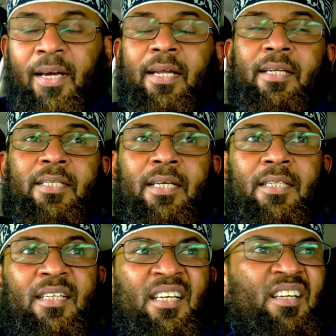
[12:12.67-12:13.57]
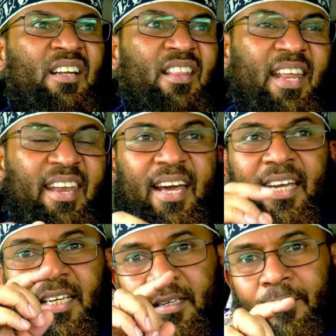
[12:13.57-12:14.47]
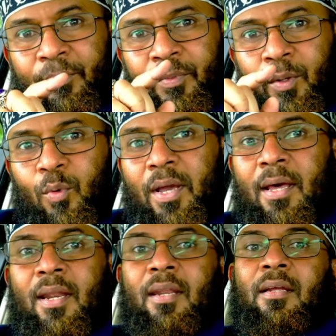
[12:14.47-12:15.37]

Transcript: And he says, the night where